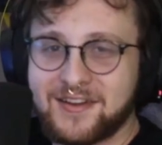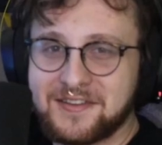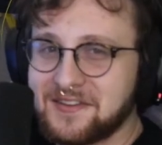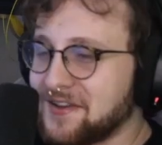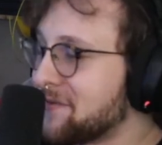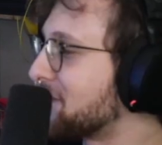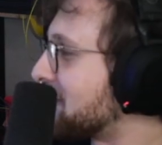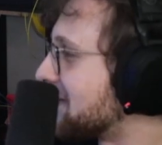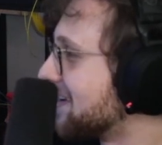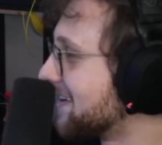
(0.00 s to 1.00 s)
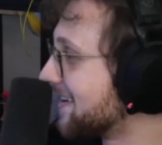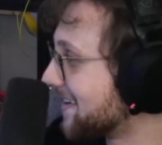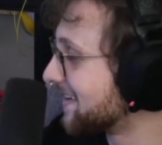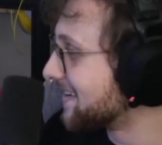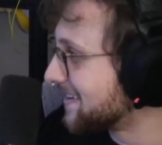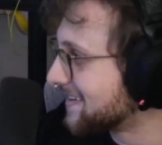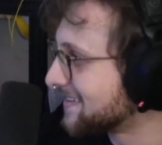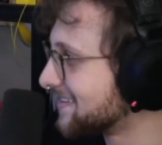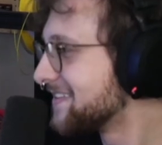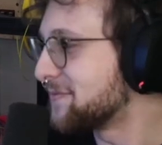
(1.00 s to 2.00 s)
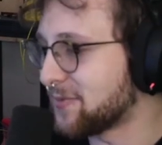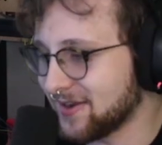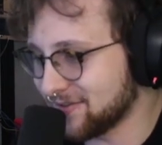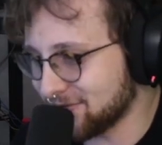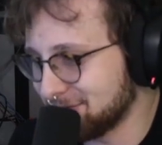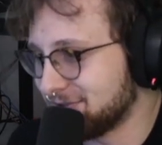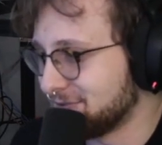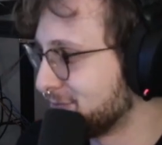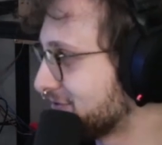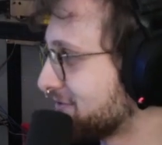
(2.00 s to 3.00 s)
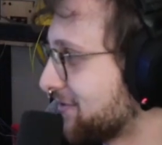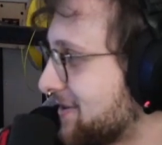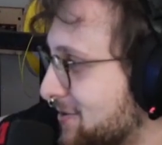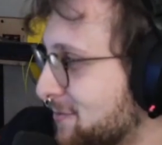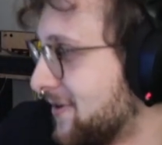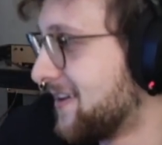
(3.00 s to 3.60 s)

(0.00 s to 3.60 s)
to DM you. Banned from Zoom stream.